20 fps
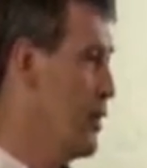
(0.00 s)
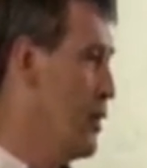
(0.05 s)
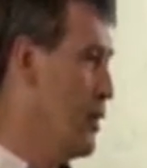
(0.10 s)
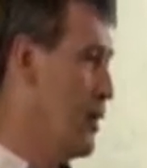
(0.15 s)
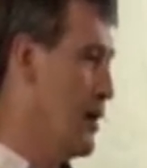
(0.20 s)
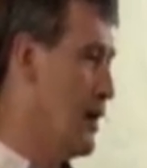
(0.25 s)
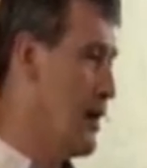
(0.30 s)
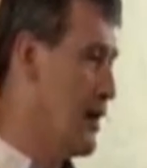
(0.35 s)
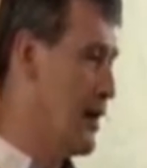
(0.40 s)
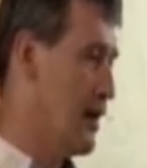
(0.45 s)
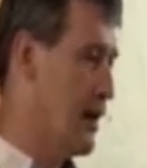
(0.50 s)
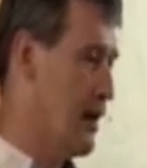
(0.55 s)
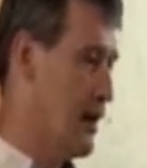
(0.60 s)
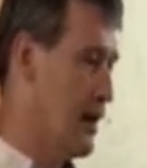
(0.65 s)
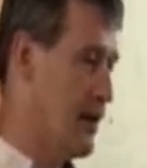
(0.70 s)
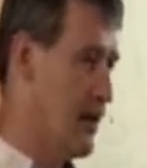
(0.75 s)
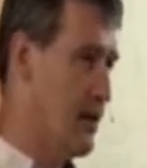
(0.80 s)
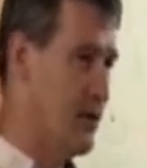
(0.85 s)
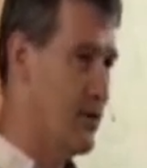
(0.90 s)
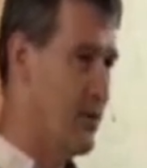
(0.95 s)

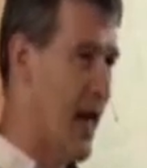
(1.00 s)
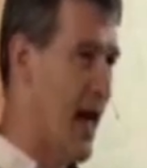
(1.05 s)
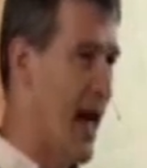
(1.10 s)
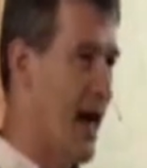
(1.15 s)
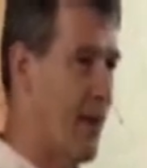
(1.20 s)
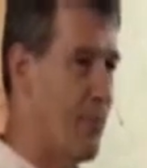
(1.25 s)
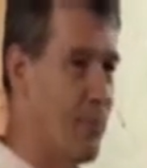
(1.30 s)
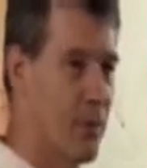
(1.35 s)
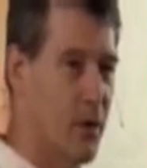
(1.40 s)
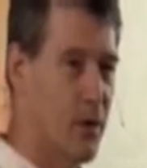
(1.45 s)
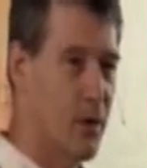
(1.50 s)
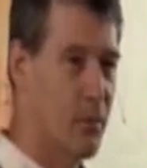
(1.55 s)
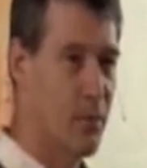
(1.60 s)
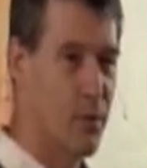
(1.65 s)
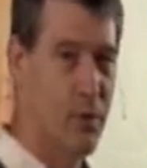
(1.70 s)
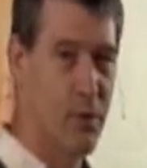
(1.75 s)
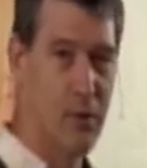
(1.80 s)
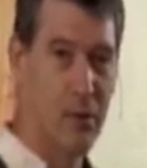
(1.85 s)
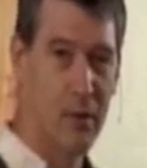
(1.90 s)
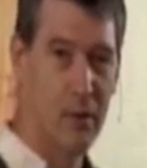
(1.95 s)
is
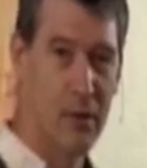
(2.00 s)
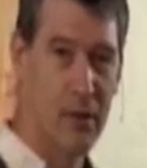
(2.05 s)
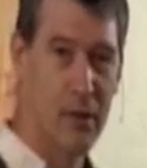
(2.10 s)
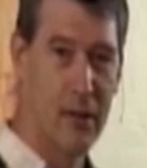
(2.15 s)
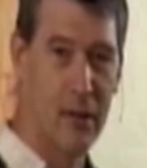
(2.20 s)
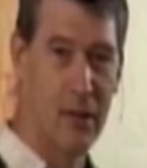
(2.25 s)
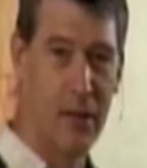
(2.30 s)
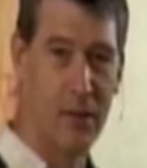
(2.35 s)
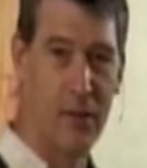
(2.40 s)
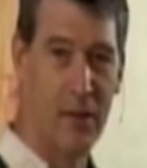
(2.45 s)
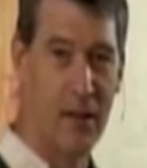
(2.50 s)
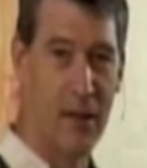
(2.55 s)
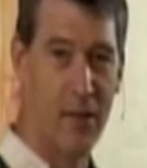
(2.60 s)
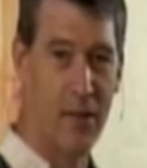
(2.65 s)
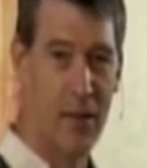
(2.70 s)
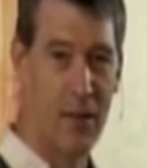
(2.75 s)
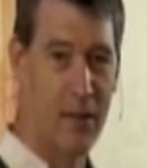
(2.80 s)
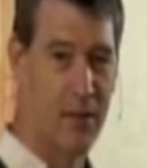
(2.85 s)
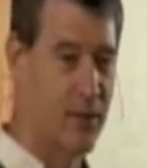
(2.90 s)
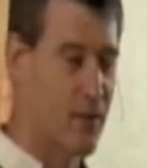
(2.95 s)
applicable is in
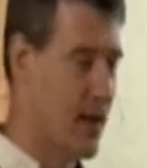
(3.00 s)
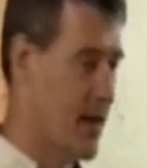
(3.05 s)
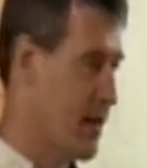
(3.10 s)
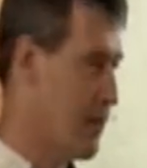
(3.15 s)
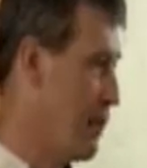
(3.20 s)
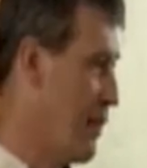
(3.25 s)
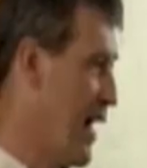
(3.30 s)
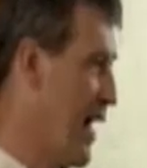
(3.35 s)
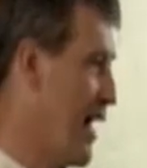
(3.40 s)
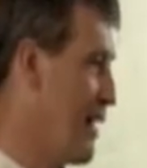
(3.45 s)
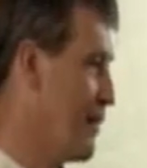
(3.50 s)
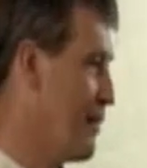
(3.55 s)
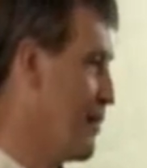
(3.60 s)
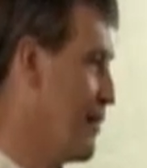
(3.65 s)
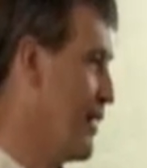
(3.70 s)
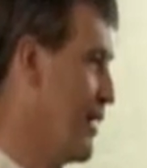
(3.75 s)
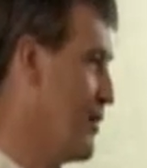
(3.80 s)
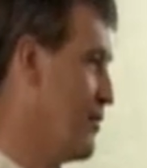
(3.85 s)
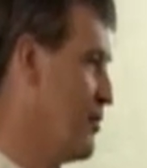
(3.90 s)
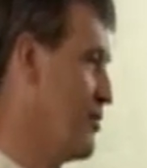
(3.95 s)
things like math
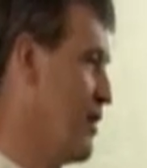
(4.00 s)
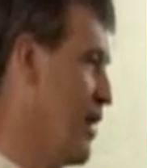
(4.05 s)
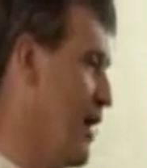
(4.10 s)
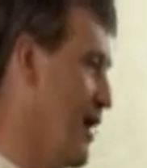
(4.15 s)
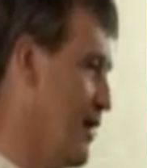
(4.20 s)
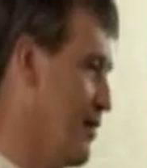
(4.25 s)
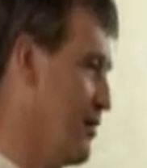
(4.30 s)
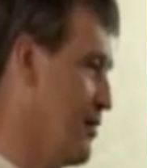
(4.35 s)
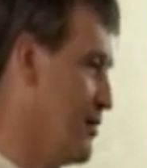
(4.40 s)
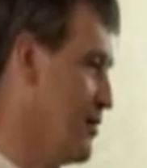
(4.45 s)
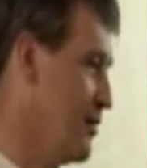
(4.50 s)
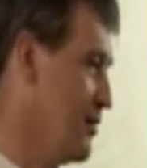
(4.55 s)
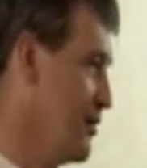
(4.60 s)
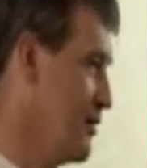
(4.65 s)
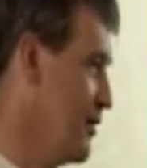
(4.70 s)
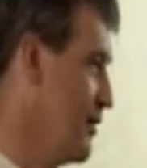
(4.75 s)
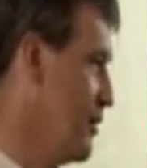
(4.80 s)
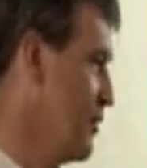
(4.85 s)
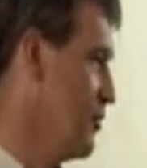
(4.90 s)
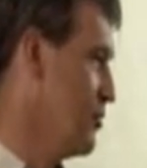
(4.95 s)
and science.
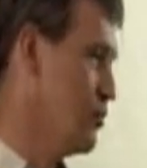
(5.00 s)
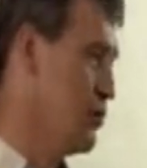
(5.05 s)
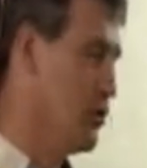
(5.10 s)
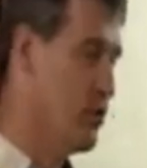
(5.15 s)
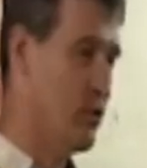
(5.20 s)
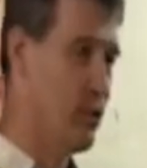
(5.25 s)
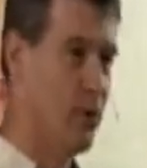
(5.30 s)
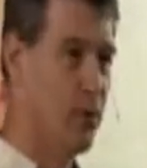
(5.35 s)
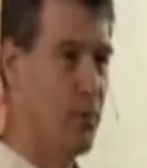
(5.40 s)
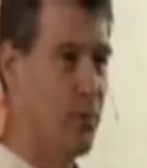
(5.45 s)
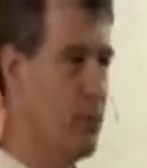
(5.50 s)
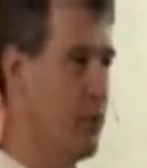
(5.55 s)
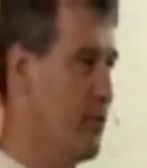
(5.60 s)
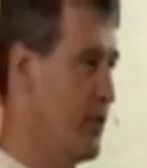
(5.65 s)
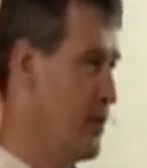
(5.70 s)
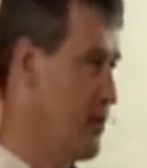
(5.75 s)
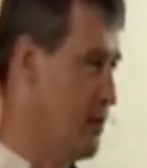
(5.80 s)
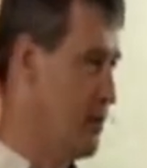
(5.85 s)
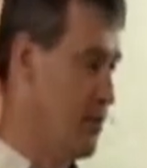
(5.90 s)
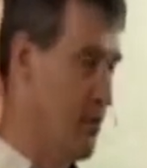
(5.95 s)
Sure, you can prove
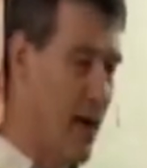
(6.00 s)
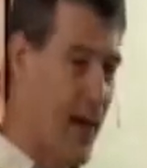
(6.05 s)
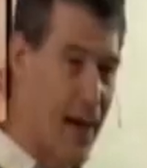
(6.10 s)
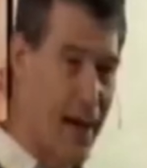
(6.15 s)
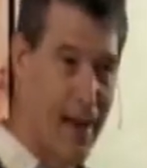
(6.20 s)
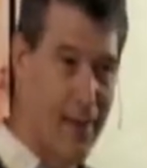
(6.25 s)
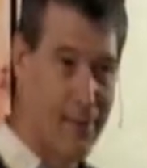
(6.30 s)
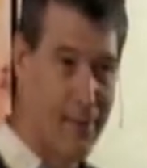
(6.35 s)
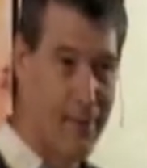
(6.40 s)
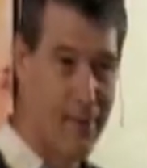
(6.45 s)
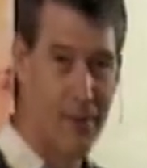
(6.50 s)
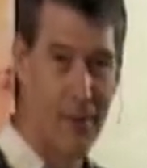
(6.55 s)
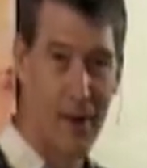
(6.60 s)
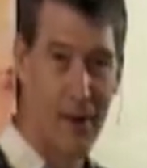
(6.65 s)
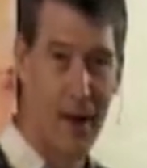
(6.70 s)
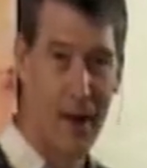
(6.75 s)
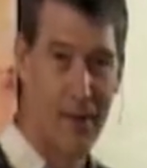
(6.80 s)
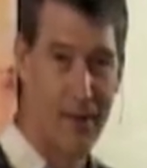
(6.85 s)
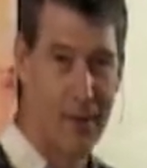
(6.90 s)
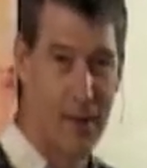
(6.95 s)
things in math,
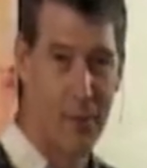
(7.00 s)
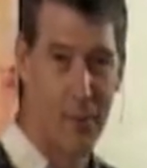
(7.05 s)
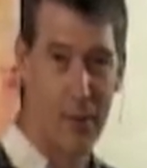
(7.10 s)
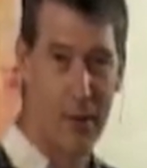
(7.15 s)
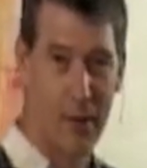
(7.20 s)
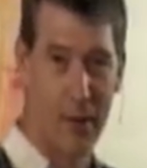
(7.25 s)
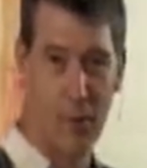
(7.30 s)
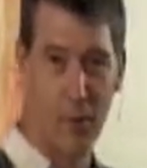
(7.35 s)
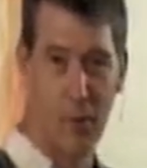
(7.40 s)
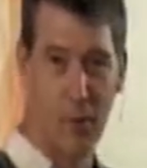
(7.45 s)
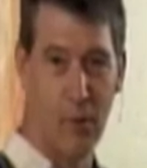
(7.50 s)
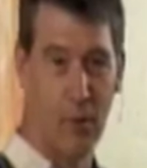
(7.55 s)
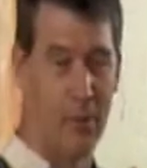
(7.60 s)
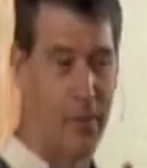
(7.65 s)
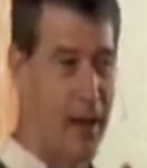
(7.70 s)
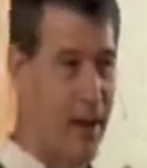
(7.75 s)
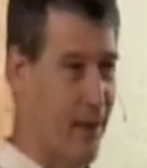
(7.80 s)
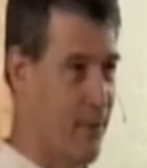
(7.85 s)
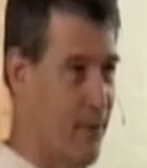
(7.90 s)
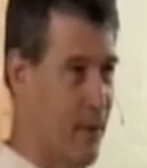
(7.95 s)
right? That's what they do in
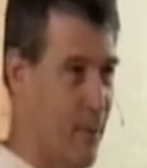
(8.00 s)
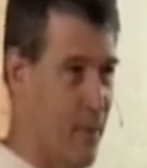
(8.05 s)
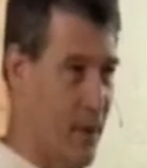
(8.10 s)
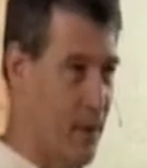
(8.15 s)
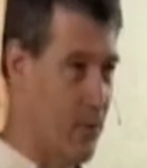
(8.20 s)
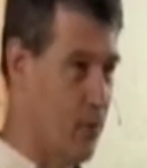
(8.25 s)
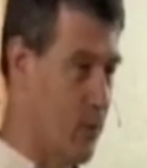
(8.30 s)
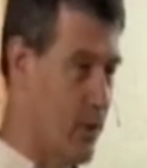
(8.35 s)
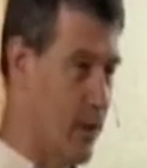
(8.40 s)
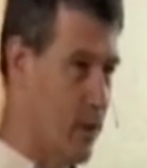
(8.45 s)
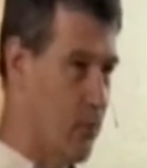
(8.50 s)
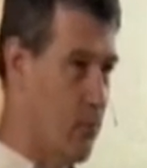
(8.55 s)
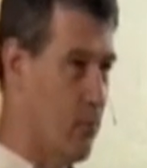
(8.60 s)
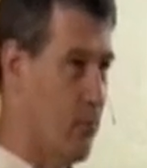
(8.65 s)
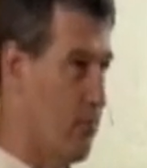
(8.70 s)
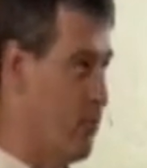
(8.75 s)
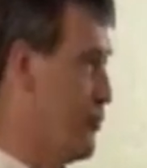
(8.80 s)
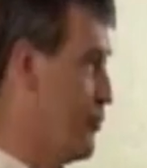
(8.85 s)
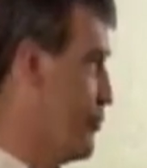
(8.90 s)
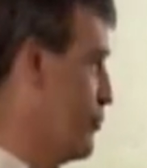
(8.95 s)
math. I mean, we don't
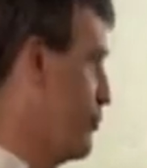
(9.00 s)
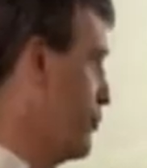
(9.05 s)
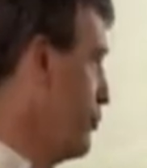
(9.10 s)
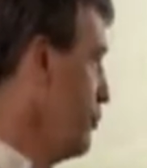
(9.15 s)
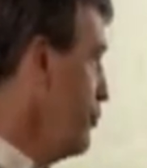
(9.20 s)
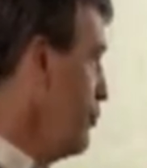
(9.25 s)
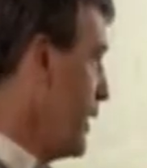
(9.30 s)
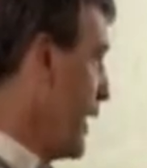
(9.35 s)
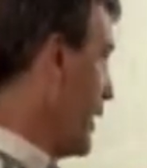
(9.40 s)
do that